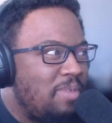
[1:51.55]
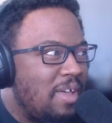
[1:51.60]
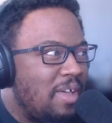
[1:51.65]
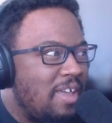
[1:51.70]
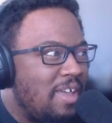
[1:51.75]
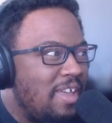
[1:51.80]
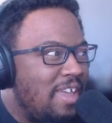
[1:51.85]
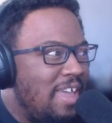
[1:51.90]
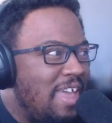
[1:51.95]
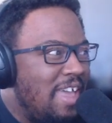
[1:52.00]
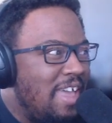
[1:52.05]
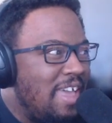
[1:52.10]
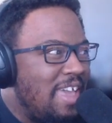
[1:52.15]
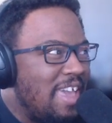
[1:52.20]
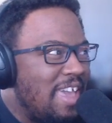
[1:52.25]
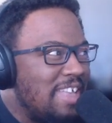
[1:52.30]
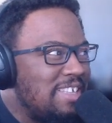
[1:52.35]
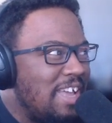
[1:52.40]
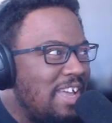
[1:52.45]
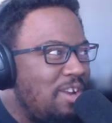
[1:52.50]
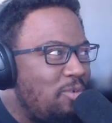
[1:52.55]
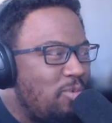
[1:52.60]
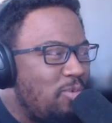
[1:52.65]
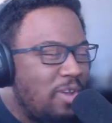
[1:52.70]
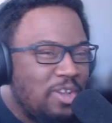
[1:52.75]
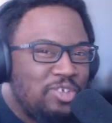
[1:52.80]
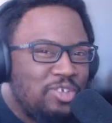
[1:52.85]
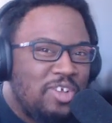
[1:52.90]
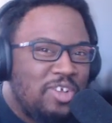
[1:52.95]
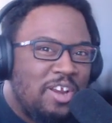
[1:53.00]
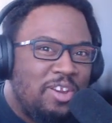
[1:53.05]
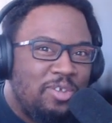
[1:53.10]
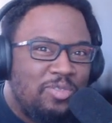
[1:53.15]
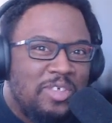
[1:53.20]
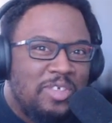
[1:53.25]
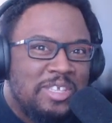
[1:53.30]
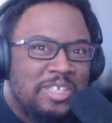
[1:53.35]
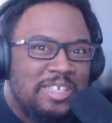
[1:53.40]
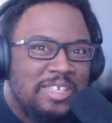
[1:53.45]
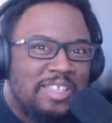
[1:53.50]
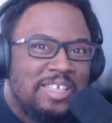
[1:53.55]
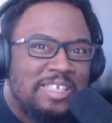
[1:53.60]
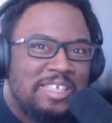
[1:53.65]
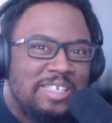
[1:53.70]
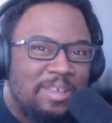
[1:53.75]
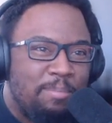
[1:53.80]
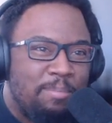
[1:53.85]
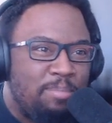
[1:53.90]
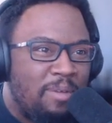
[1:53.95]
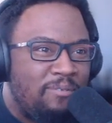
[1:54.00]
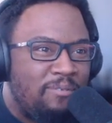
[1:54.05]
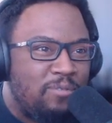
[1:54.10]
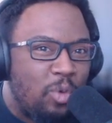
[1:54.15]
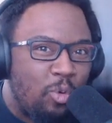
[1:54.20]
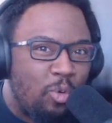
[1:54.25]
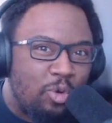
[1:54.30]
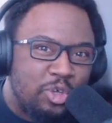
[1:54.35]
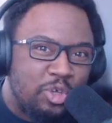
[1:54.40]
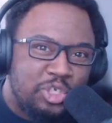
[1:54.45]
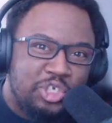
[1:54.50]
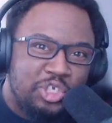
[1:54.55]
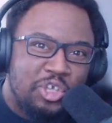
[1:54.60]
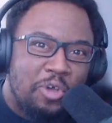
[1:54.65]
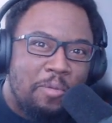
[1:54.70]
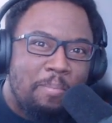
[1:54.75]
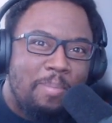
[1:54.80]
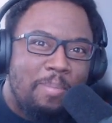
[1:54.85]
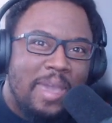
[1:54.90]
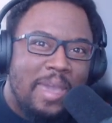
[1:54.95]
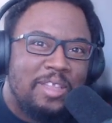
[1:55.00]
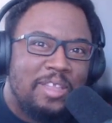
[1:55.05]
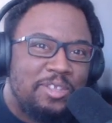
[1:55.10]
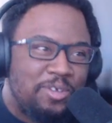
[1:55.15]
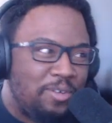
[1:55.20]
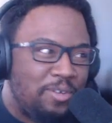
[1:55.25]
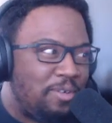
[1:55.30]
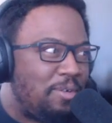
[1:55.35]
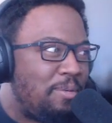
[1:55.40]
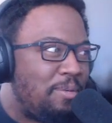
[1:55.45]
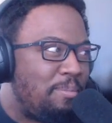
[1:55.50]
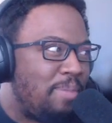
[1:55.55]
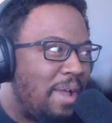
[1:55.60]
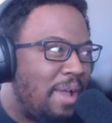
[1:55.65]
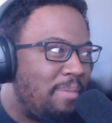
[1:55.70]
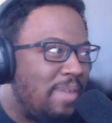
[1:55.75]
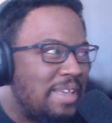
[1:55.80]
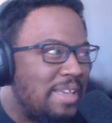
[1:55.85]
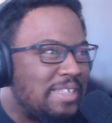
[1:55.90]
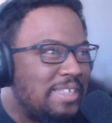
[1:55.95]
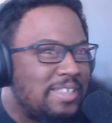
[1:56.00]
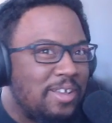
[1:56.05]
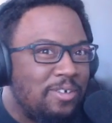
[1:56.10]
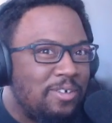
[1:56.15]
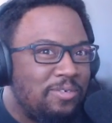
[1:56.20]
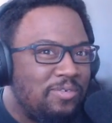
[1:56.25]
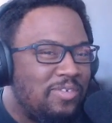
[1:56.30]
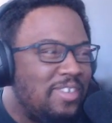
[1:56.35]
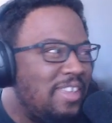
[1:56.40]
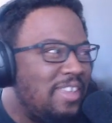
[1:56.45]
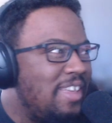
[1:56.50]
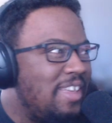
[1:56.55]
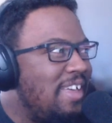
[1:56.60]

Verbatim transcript: But it's kind of weird trying to do this this before show banter by myself.